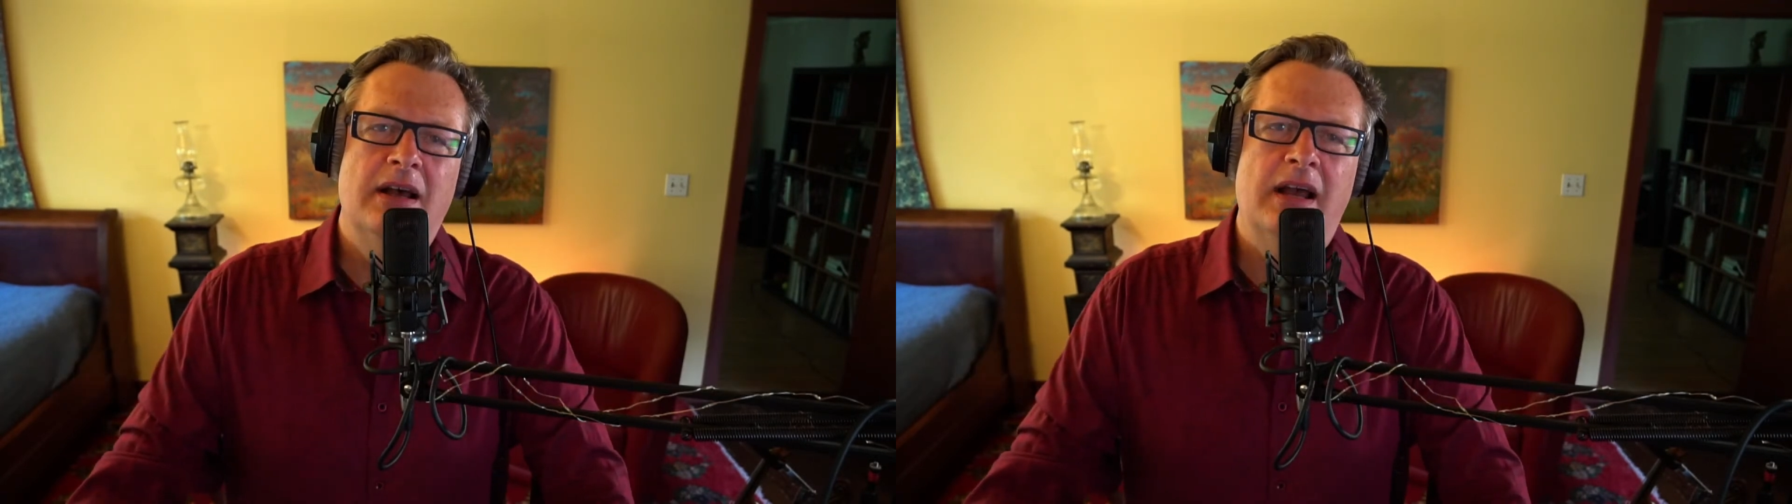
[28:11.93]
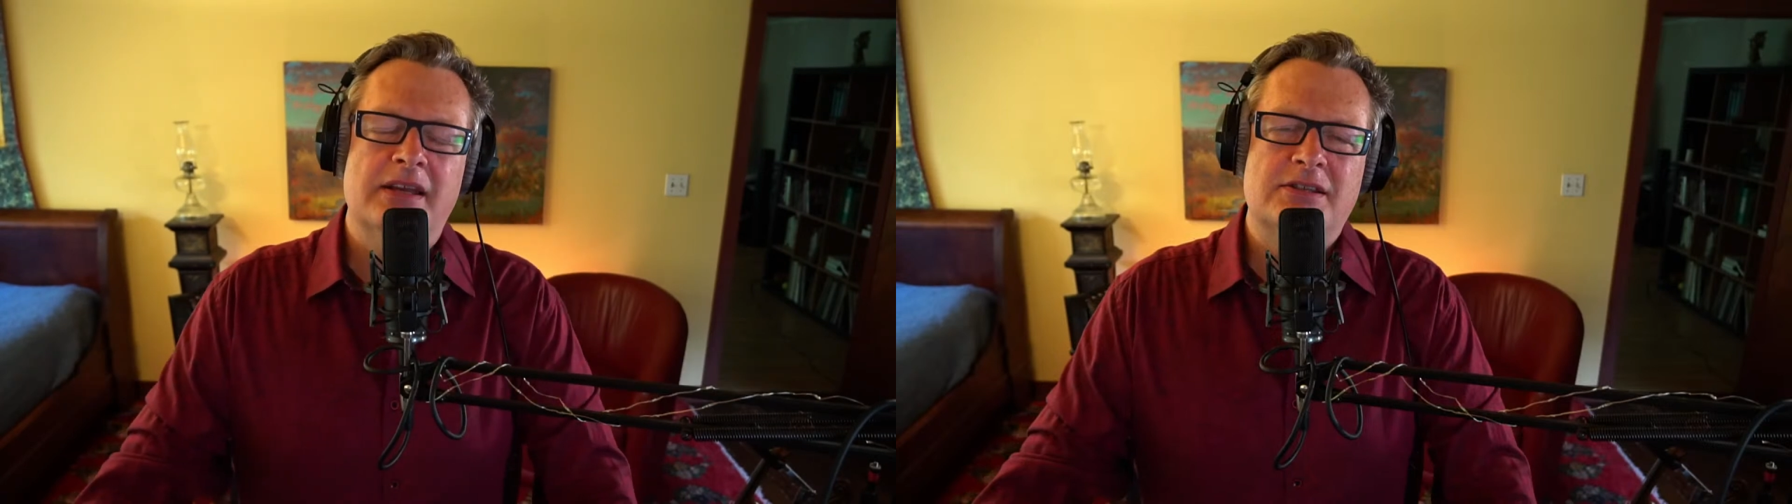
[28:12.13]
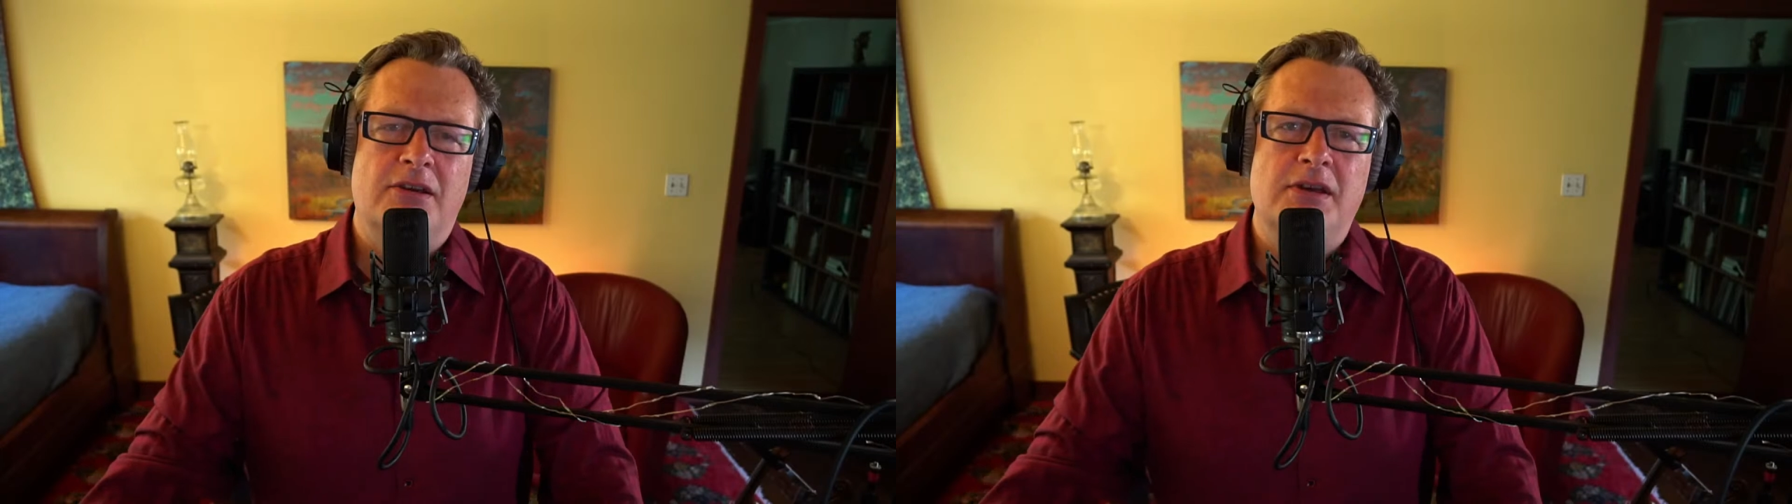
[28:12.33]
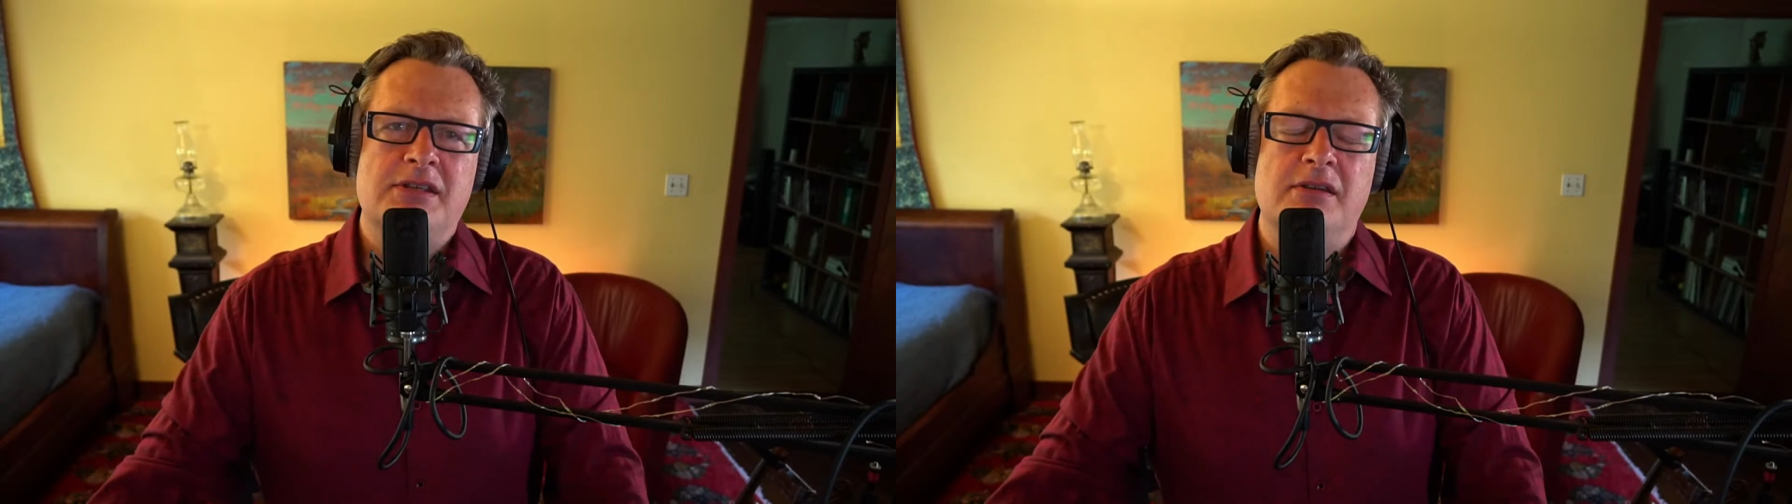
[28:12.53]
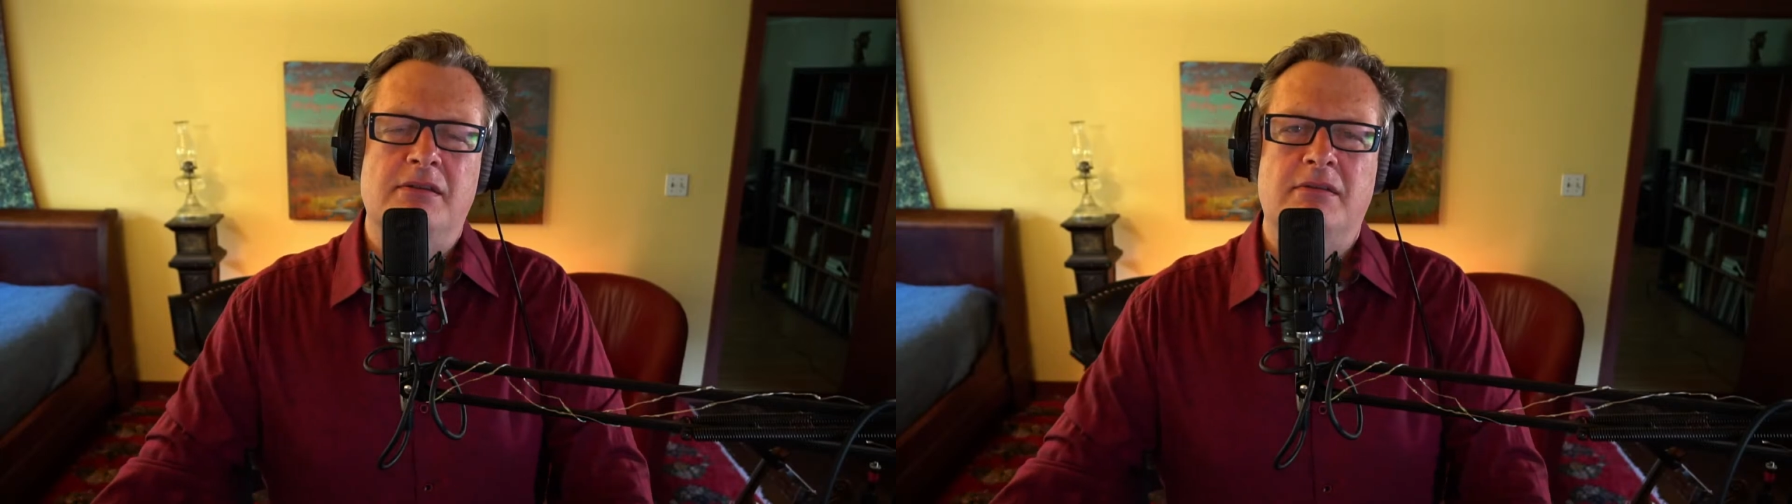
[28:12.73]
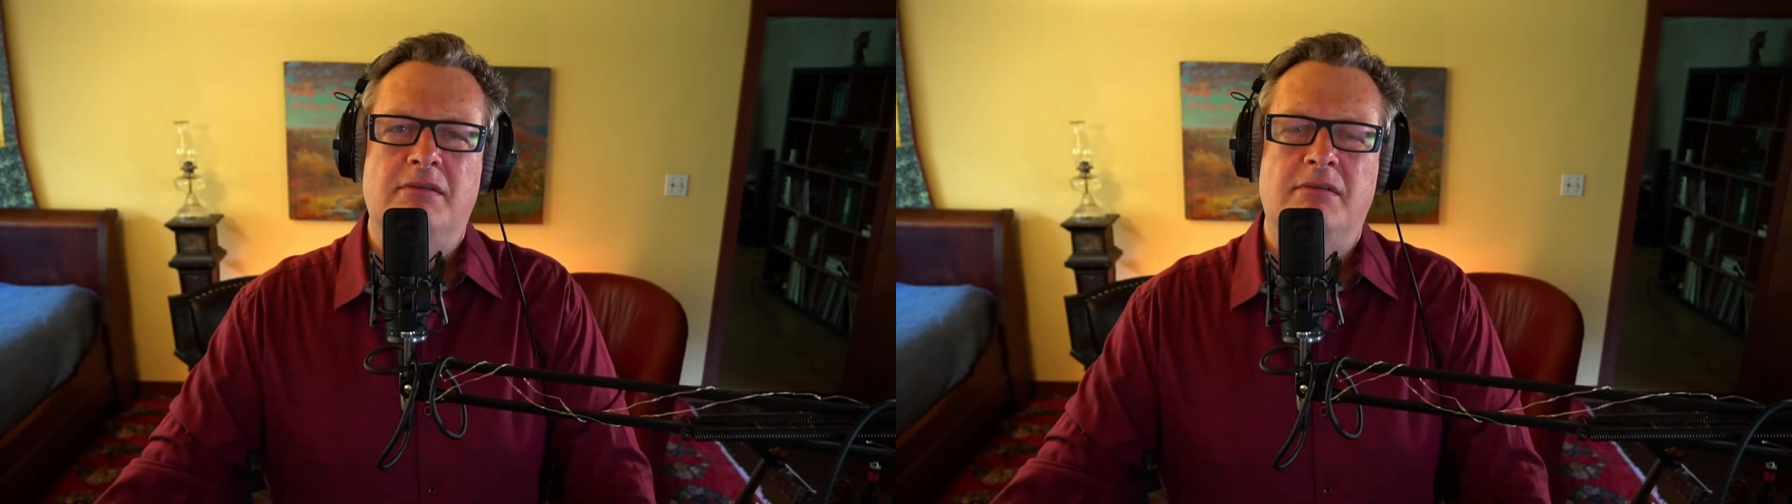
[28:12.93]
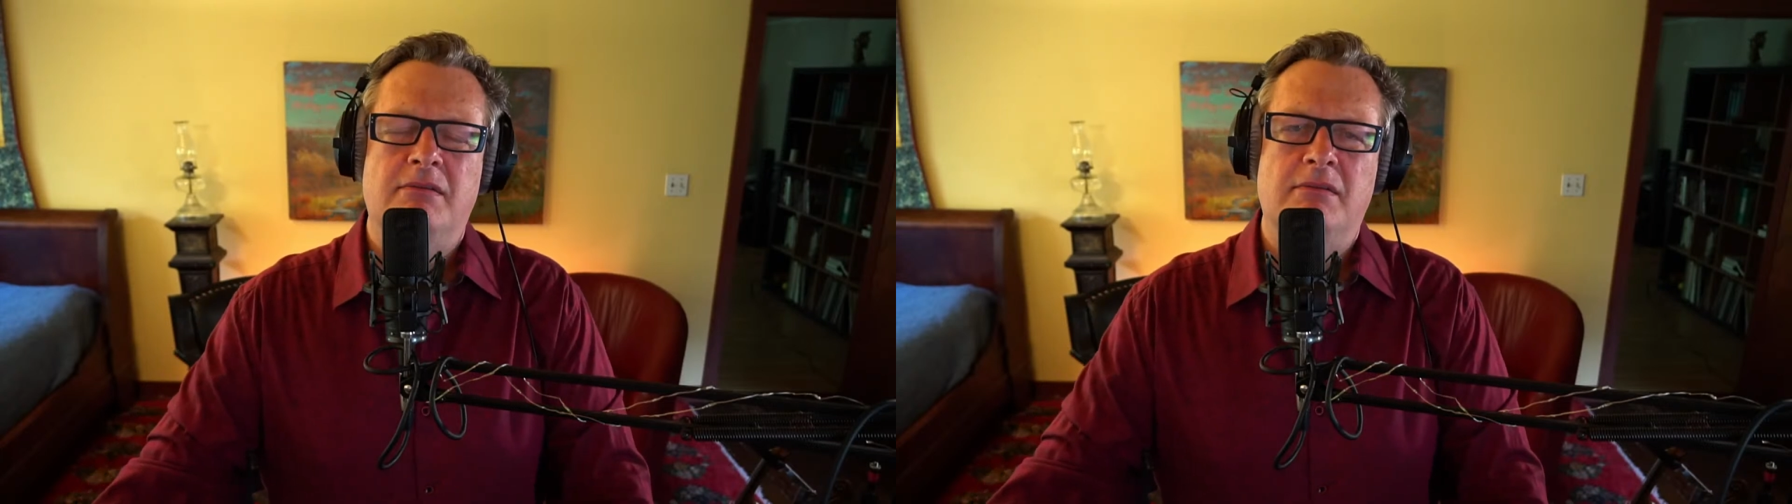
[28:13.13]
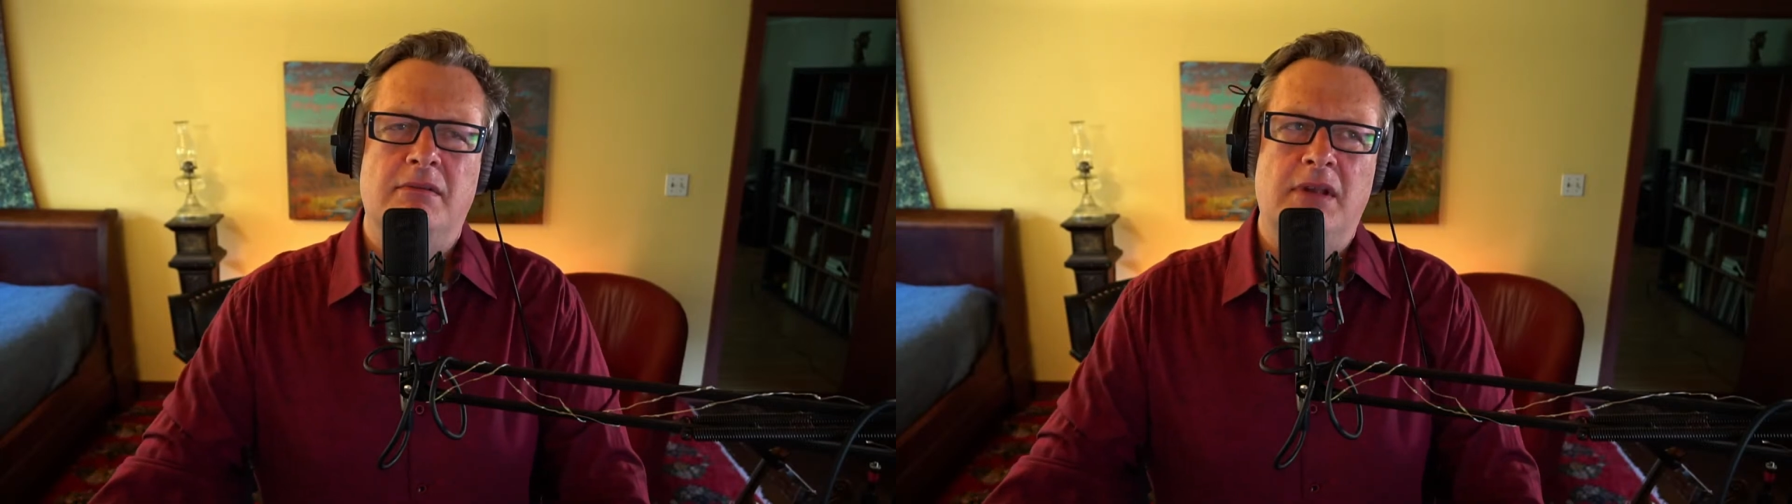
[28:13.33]
I guess there isn't
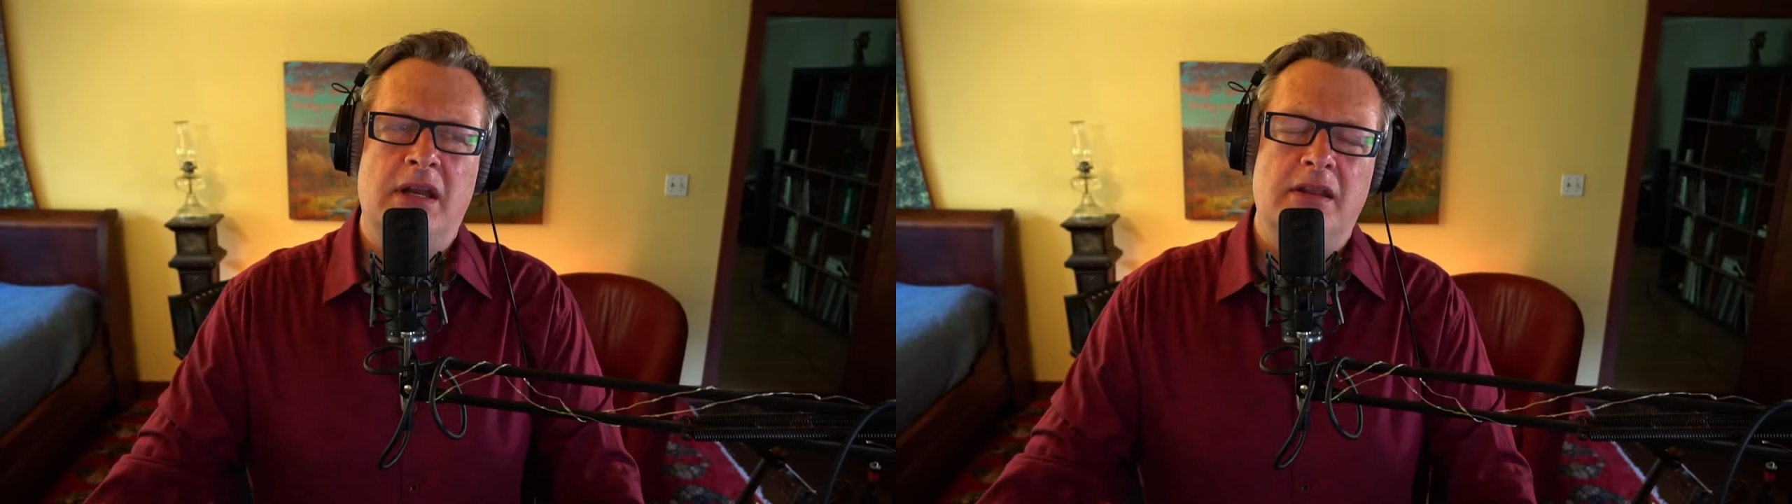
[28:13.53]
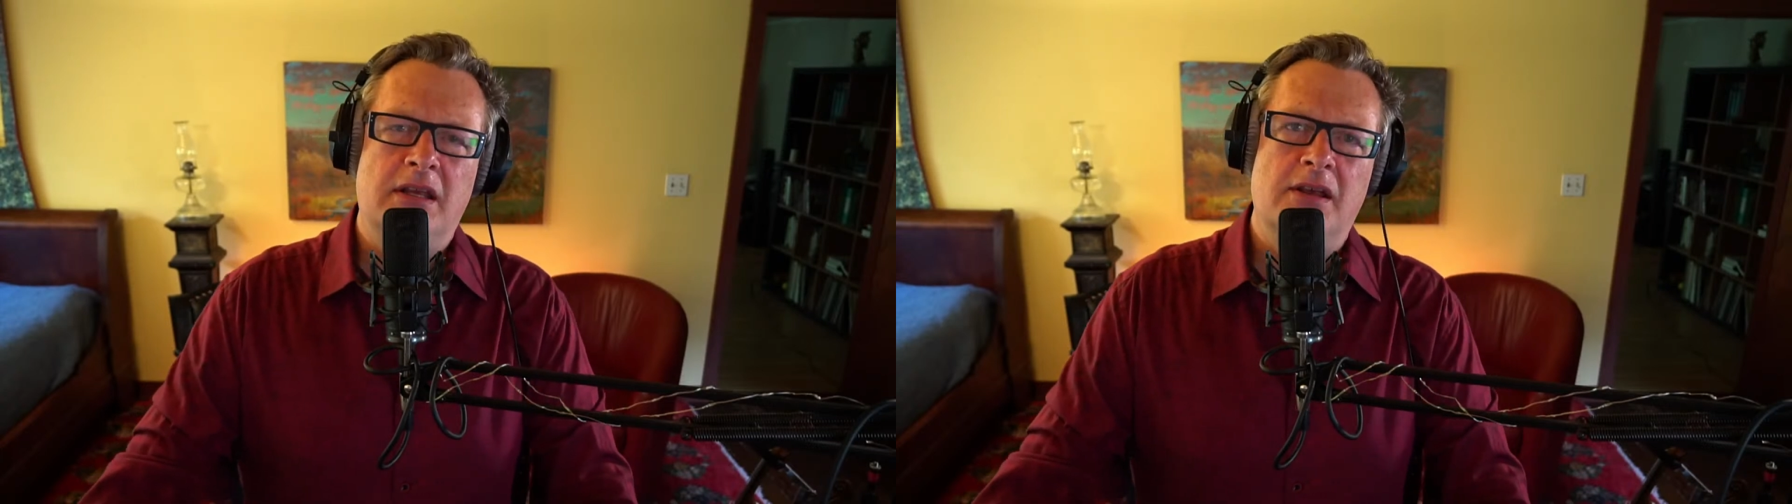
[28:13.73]
anything